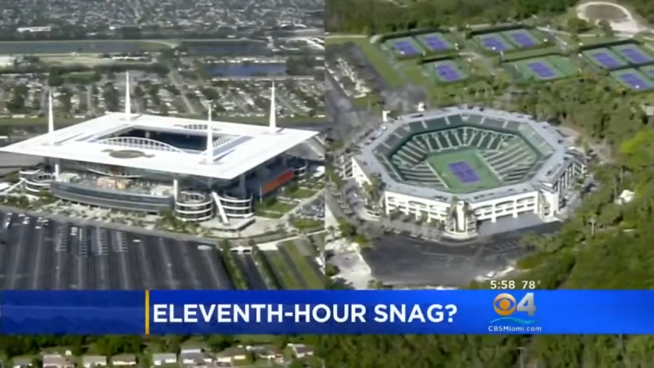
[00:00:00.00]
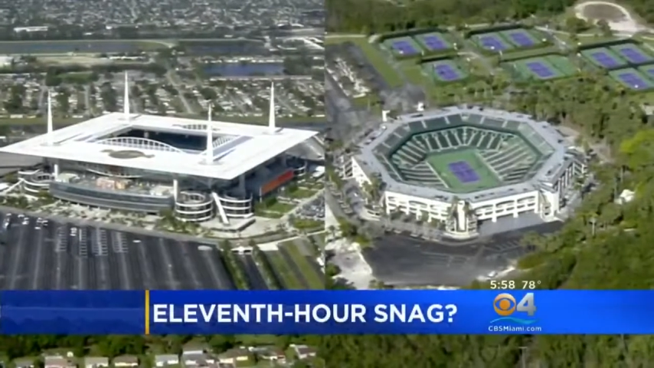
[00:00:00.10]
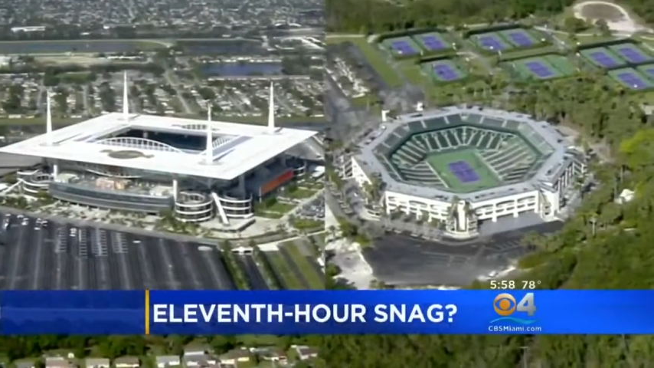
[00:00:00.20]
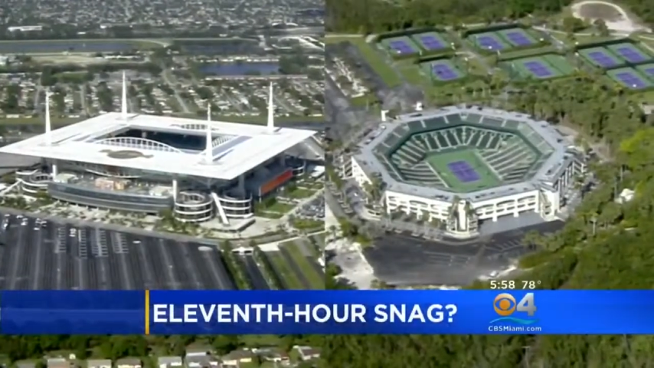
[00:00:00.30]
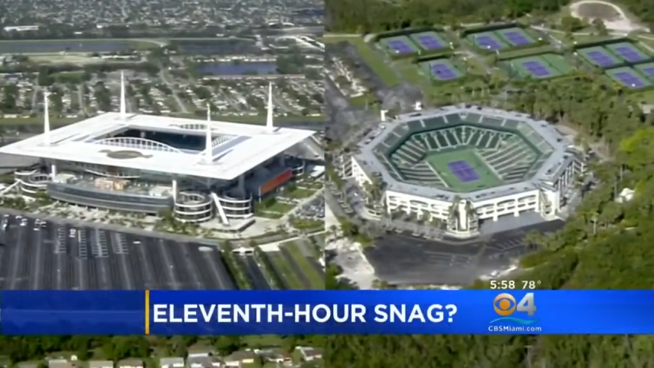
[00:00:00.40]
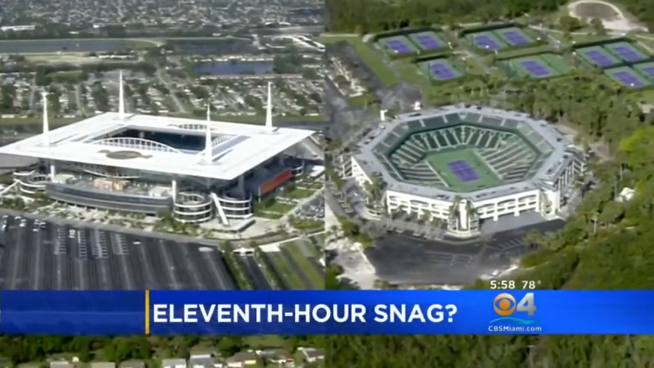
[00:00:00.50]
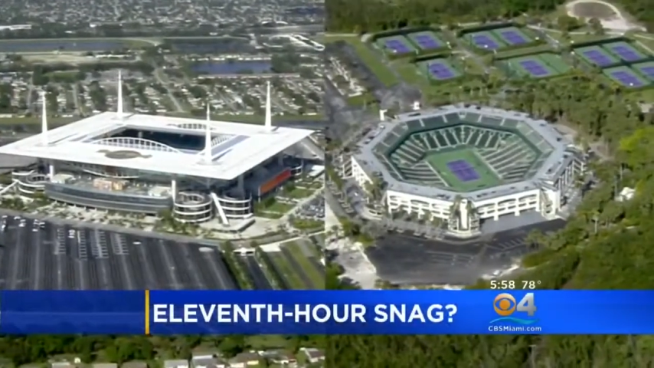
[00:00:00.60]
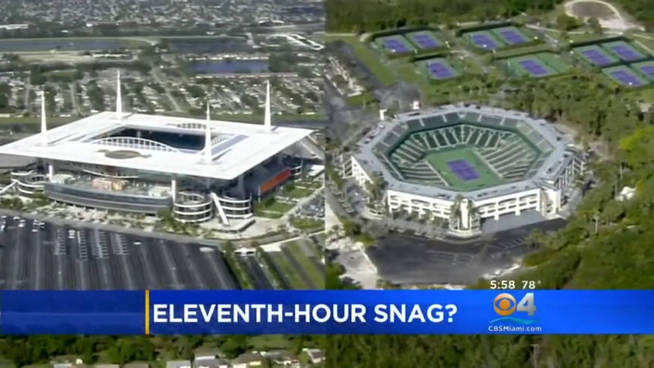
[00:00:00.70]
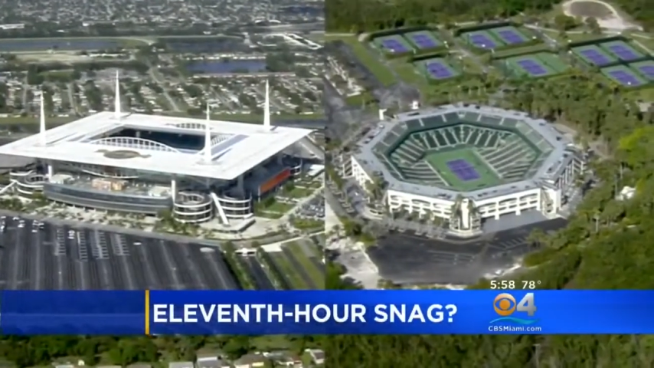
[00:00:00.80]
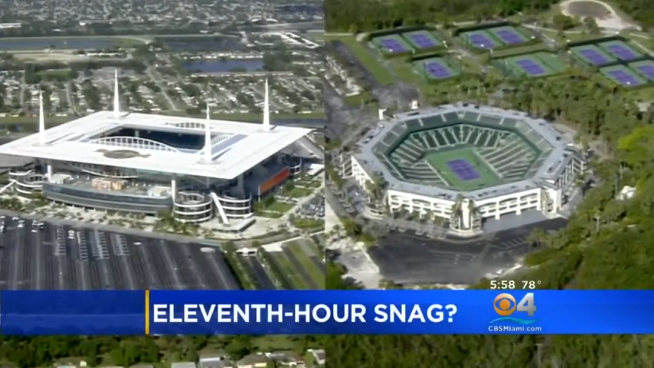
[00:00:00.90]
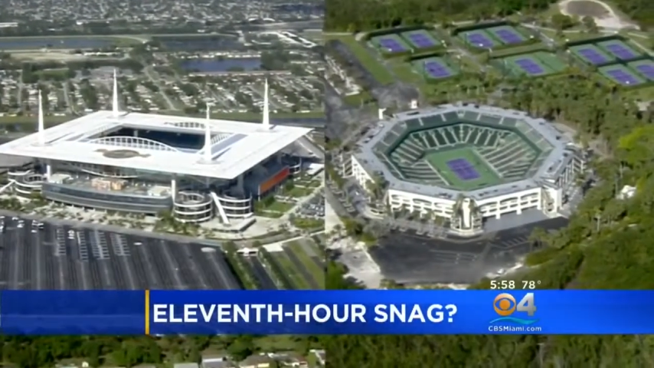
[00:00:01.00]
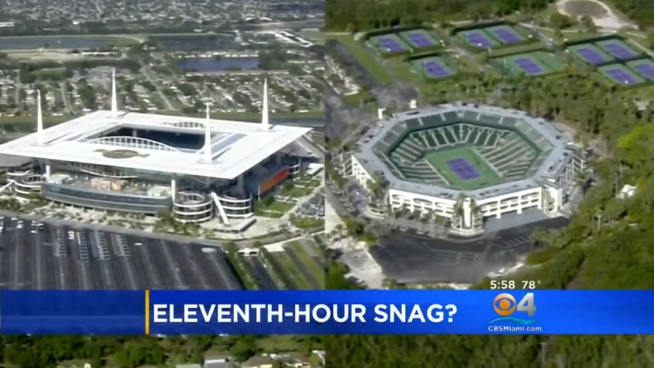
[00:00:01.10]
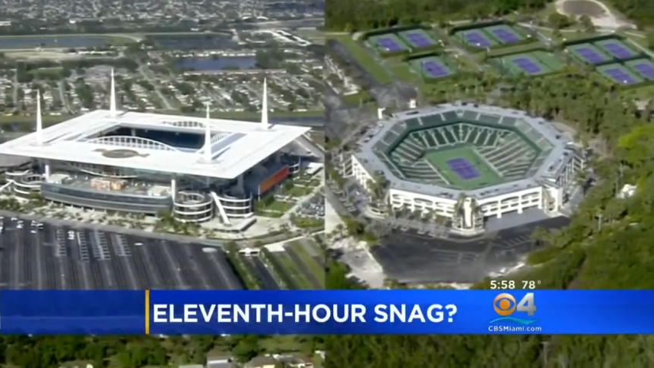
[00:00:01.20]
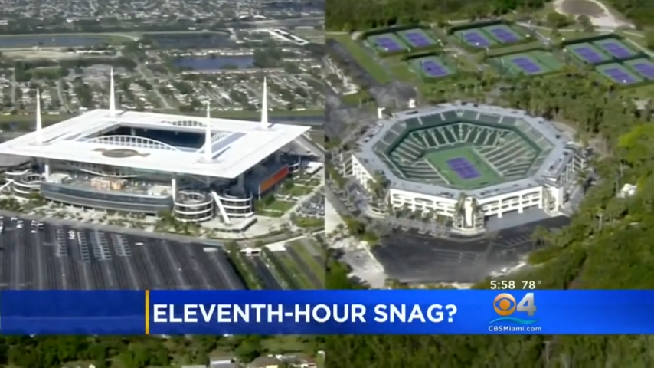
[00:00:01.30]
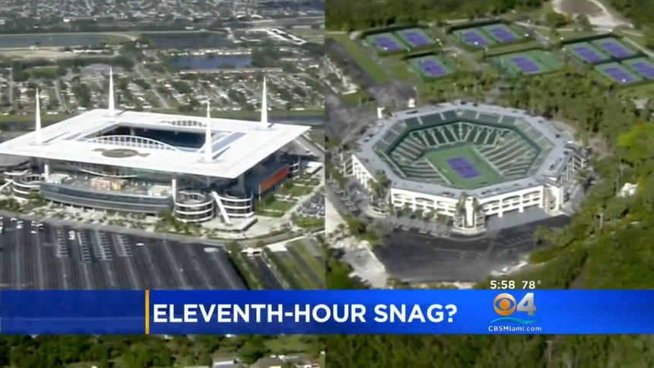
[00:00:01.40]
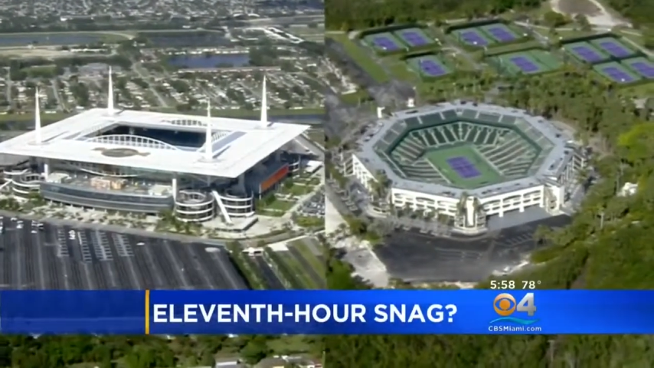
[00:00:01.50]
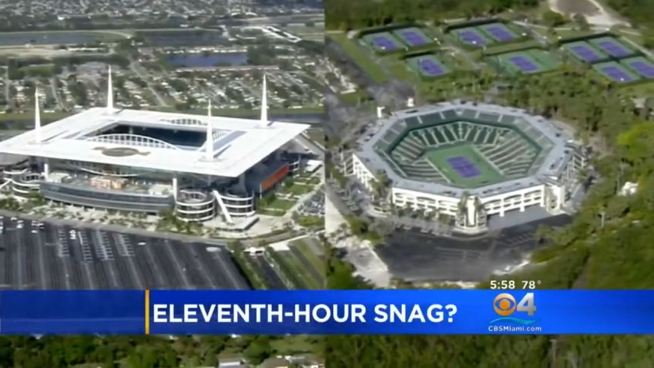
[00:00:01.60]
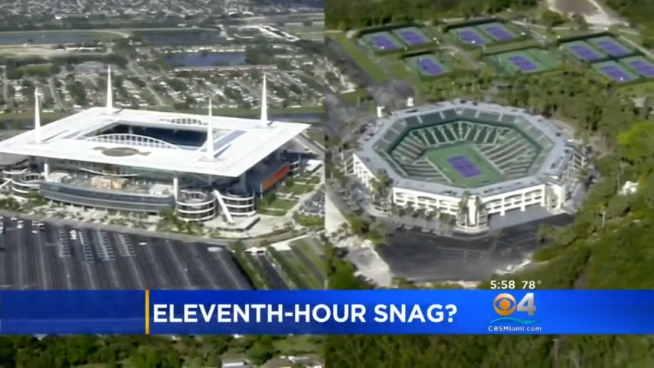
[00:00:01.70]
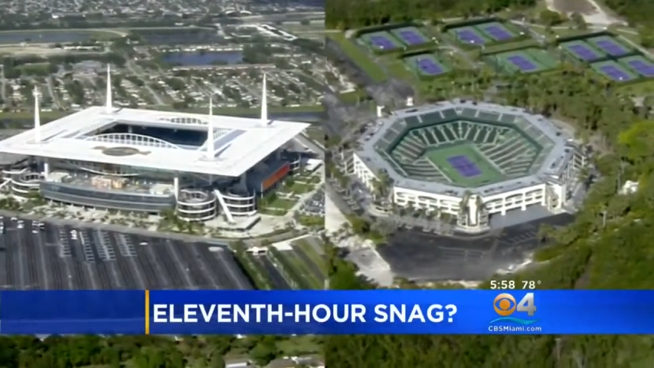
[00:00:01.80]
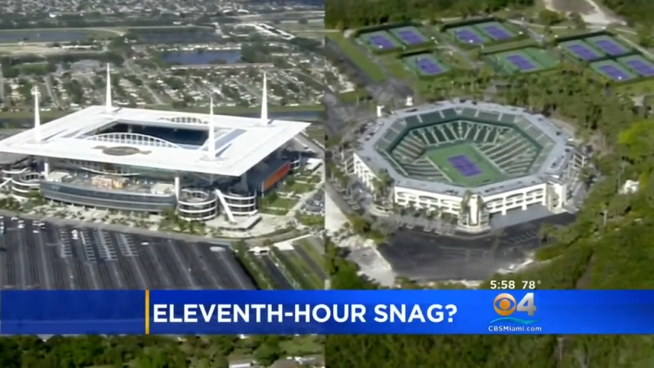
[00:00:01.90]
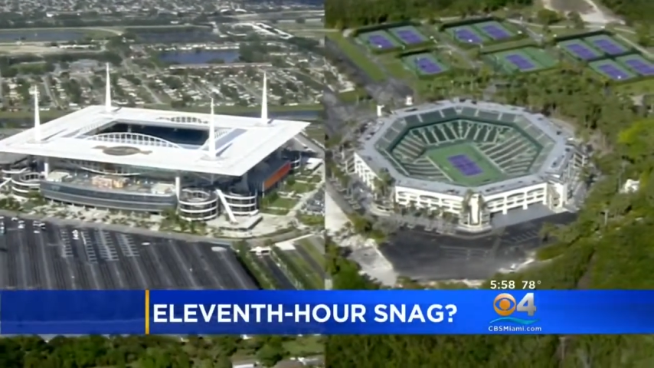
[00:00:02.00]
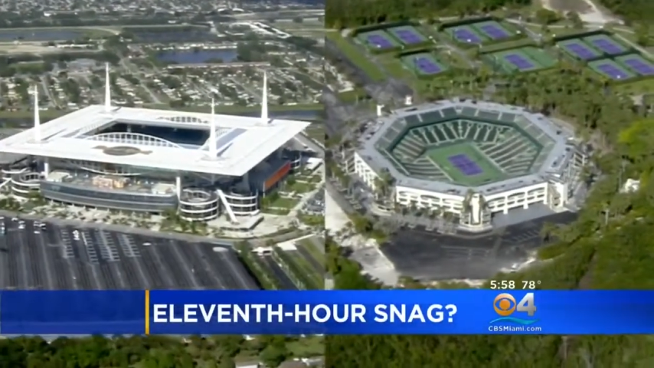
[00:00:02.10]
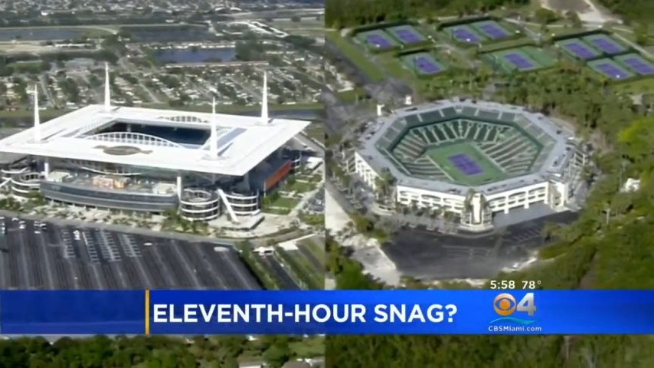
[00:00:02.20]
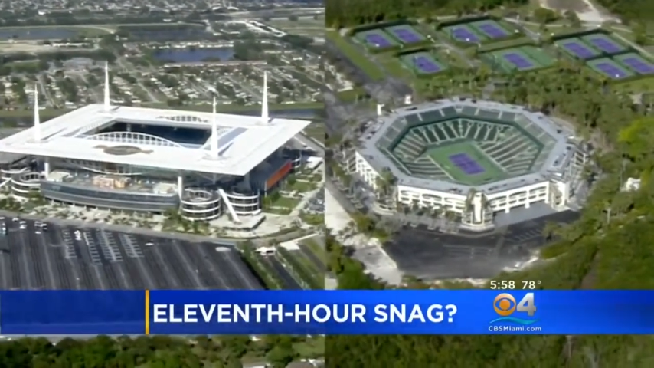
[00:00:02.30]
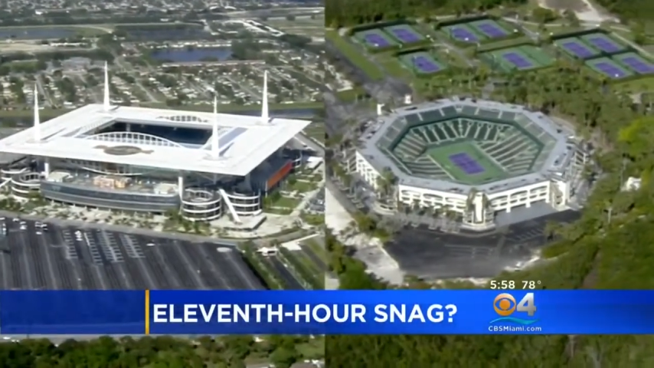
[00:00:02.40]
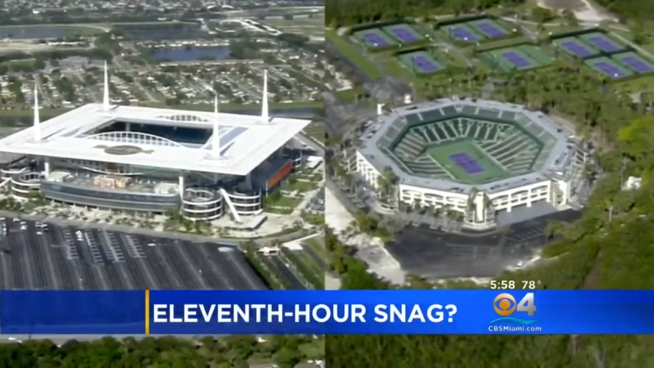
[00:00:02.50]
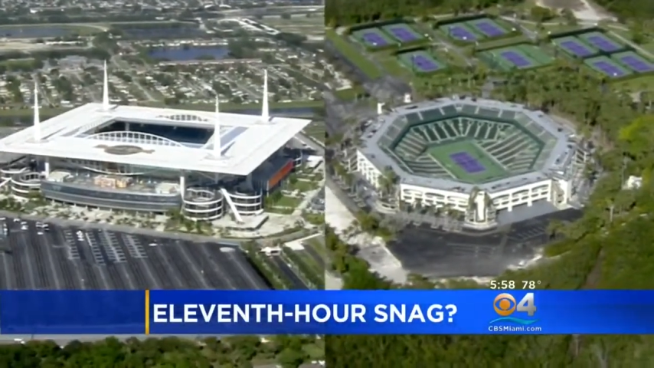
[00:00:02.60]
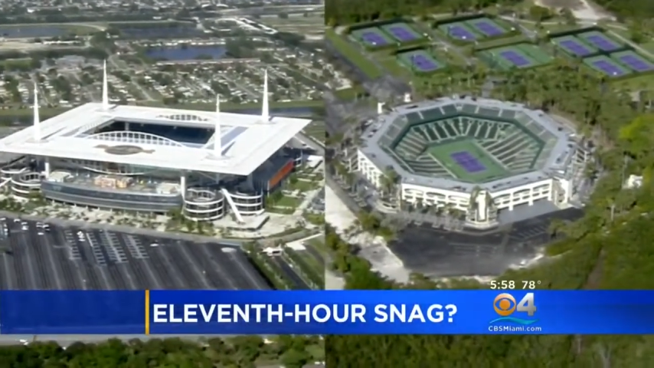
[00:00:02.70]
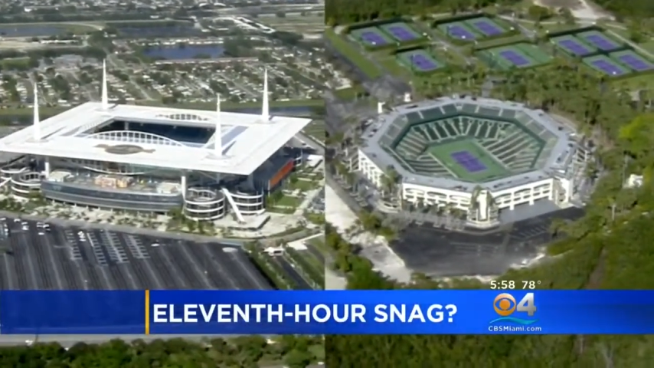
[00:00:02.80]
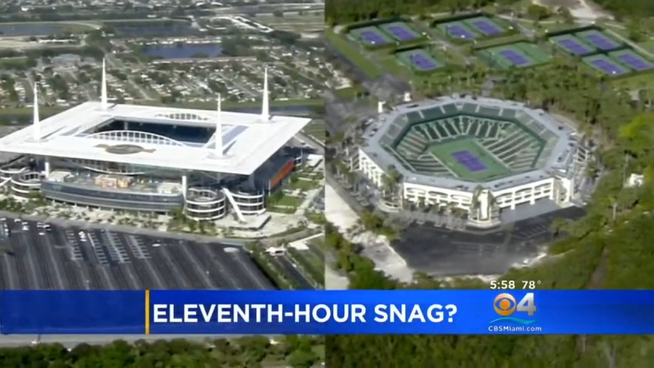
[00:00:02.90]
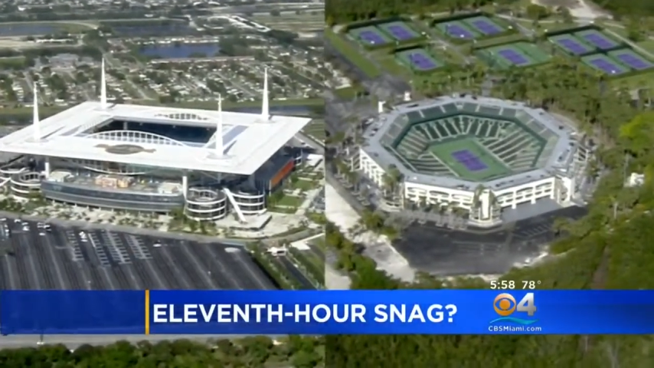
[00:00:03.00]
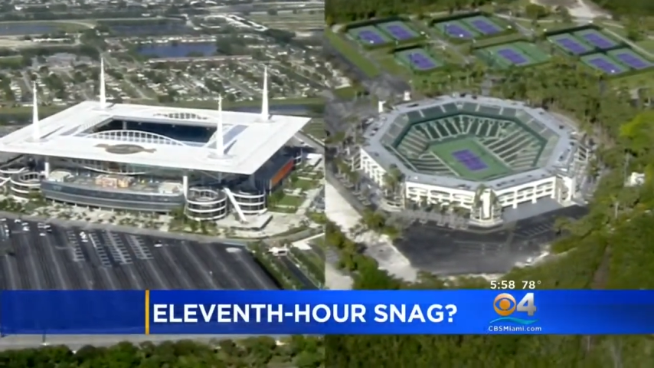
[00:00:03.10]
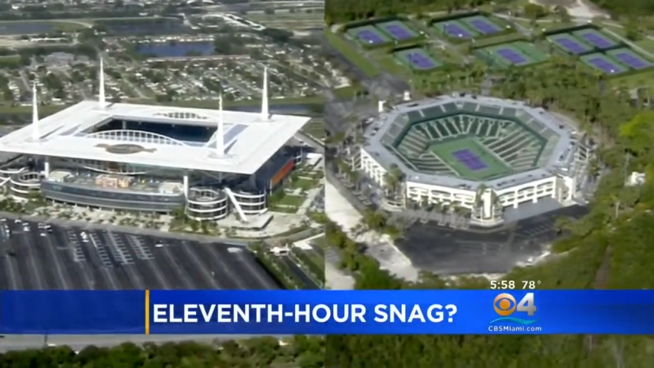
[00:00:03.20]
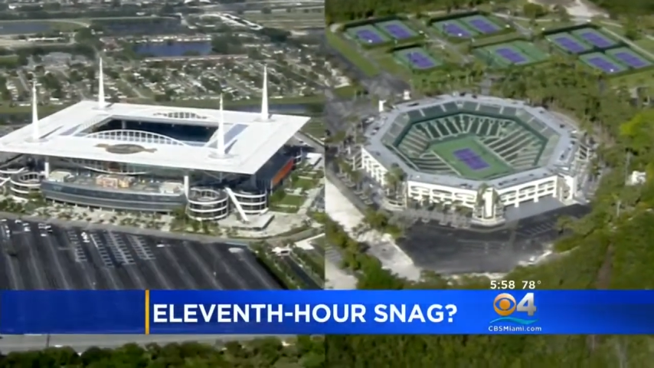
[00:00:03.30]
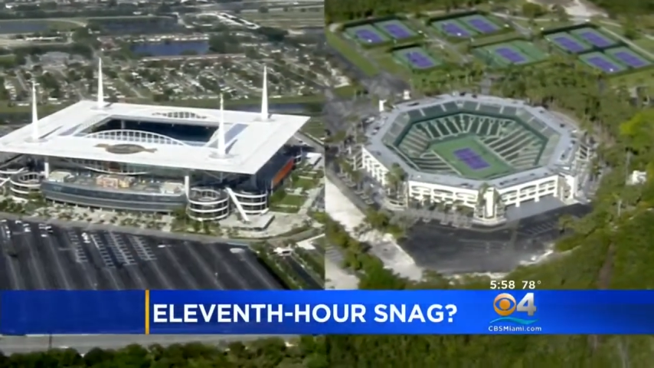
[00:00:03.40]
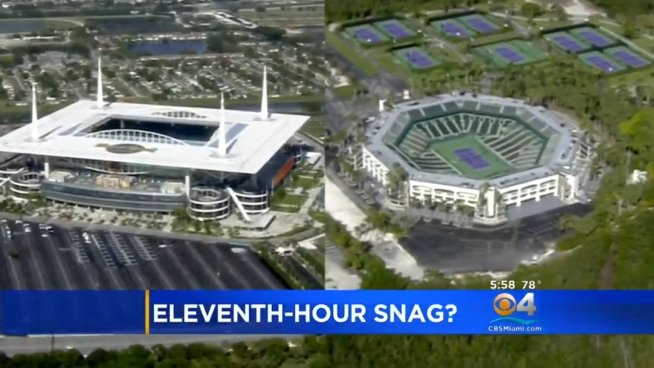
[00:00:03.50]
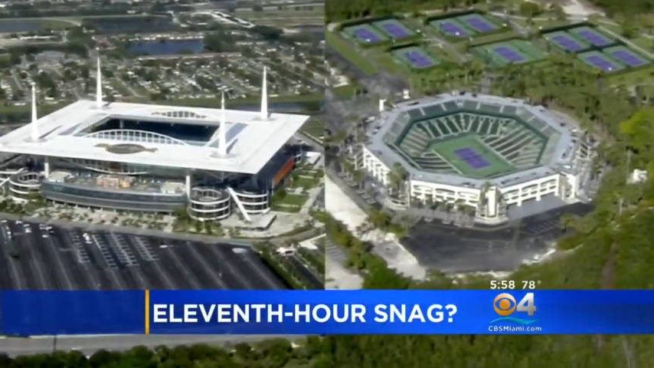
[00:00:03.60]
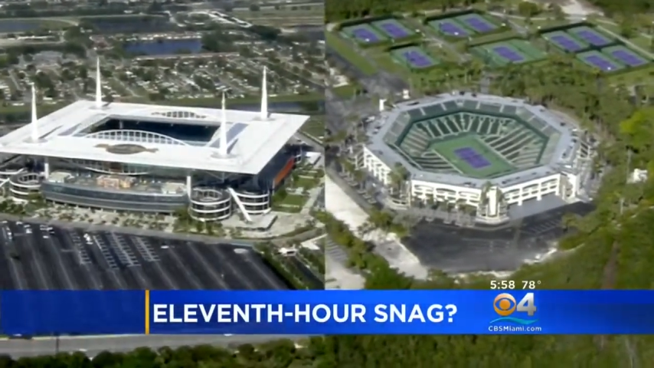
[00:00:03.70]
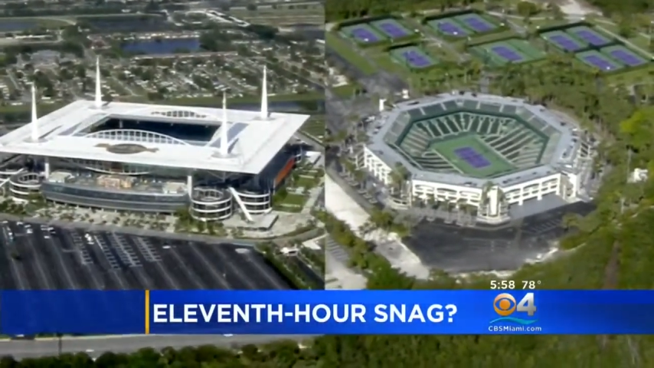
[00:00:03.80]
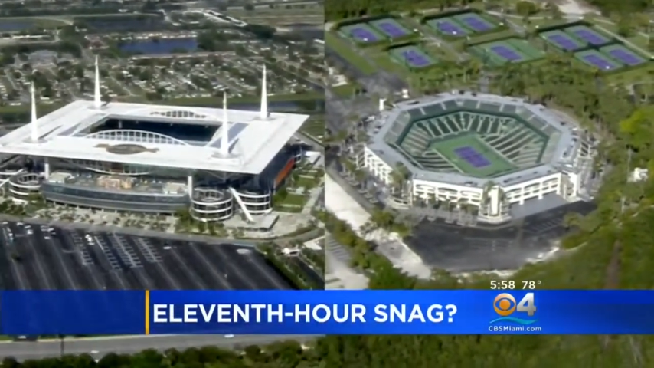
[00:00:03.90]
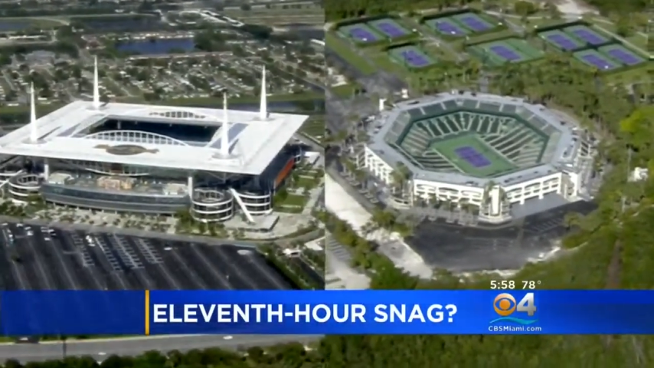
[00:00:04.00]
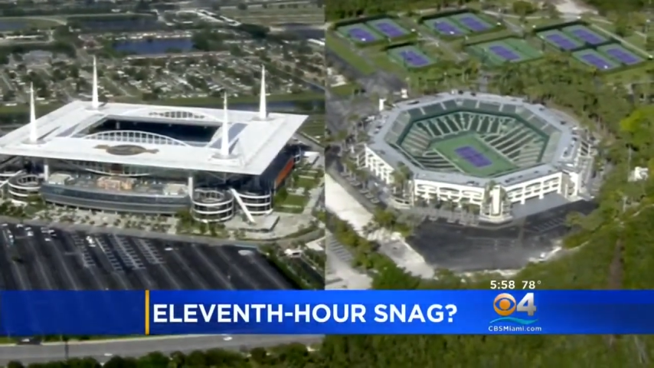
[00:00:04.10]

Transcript: [unreadable: no face in view]